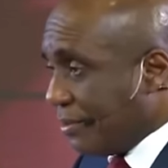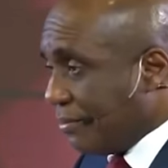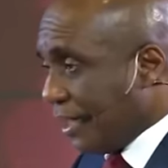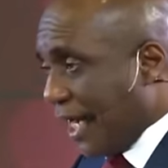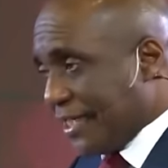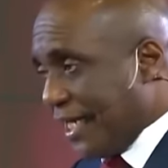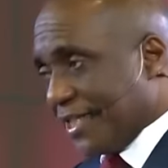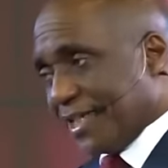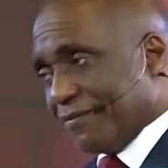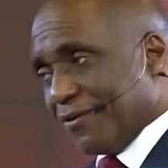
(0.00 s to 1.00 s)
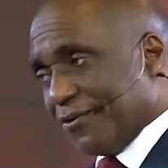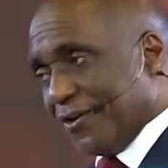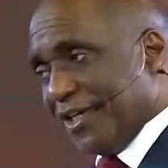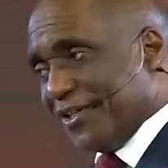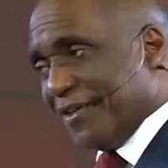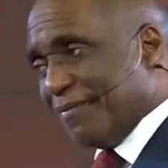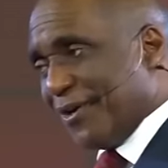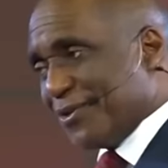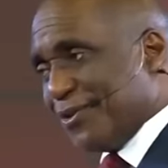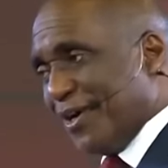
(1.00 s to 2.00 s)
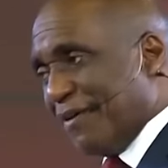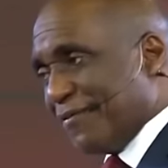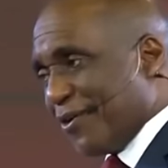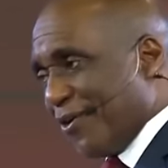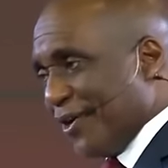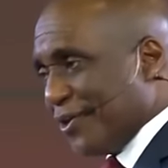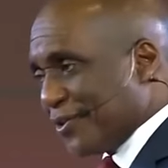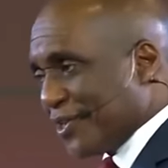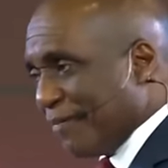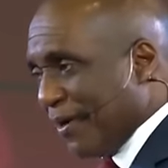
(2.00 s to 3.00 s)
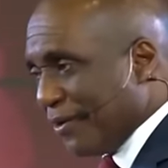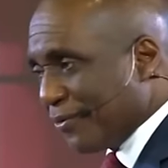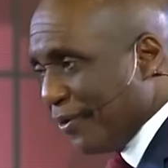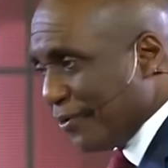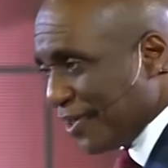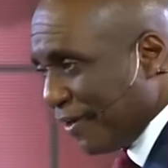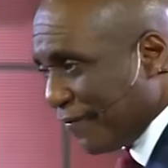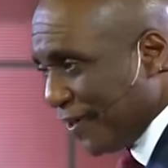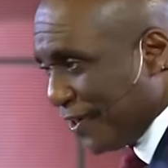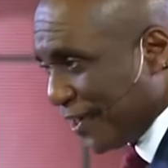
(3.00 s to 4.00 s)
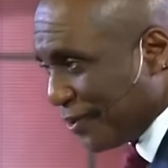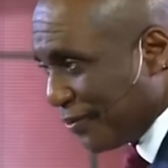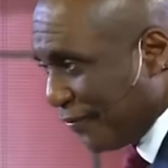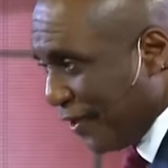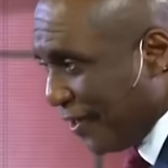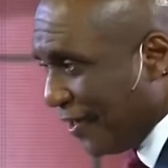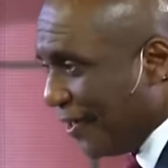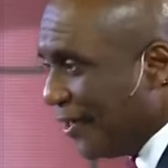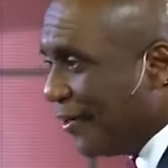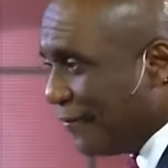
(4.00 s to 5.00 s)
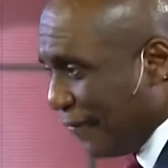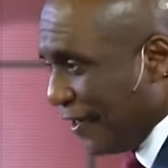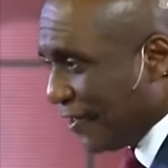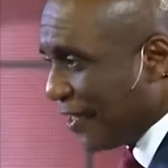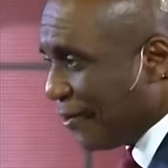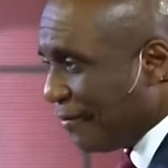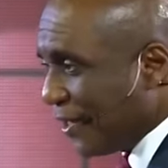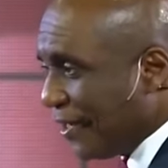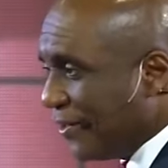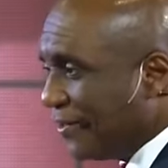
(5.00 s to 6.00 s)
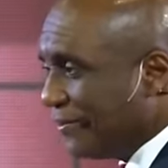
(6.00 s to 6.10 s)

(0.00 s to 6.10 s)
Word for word: but the ideas have not done anything because we don't have the courage to step out. We're always afraid in case we fail. Fail, get up again.